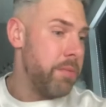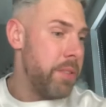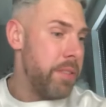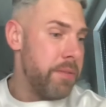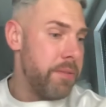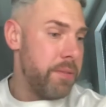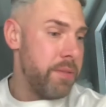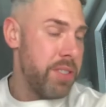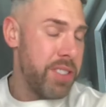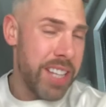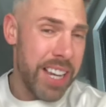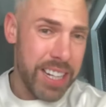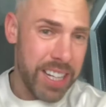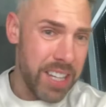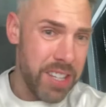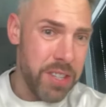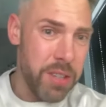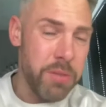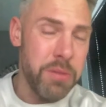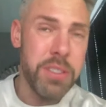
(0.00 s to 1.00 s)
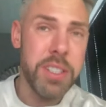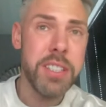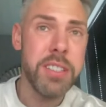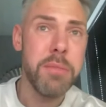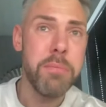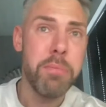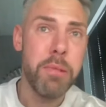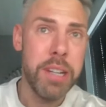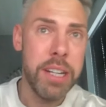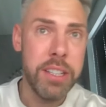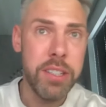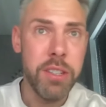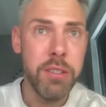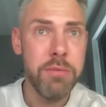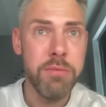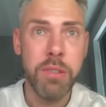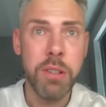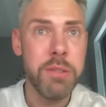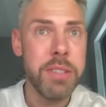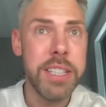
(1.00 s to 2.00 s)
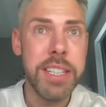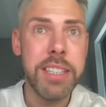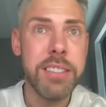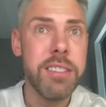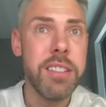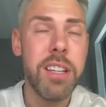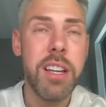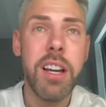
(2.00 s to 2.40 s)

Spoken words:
with sacking Eustace and bringing Rooney in.